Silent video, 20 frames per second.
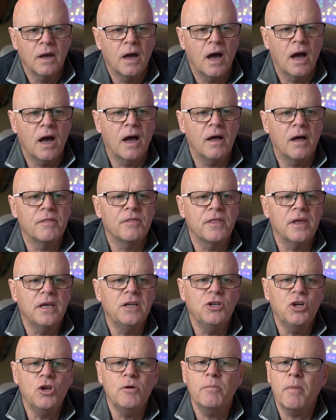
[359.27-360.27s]
Uh, the
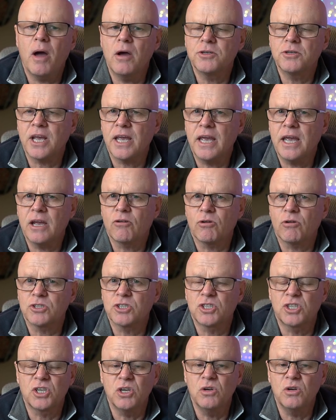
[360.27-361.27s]
new Moza
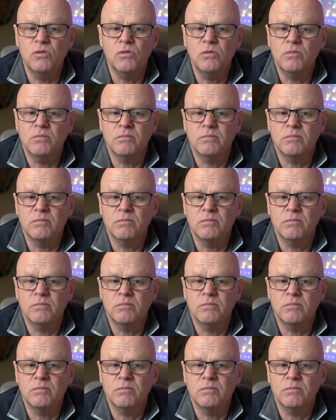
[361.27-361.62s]
AirCross 2